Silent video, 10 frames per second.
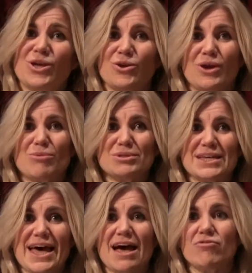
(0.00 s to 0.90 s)
You're able to
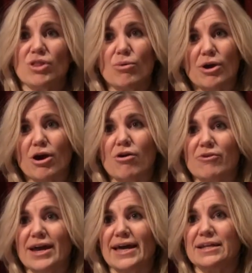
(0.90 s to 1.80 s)
have lower
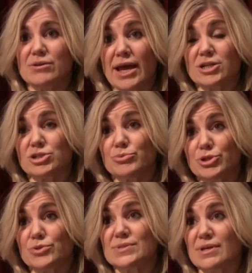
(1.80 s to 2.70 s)
overhead and actually
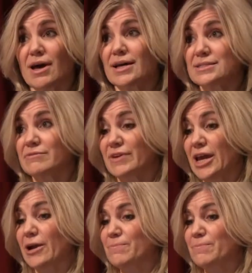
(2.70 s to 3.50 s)
reduce the cost of care.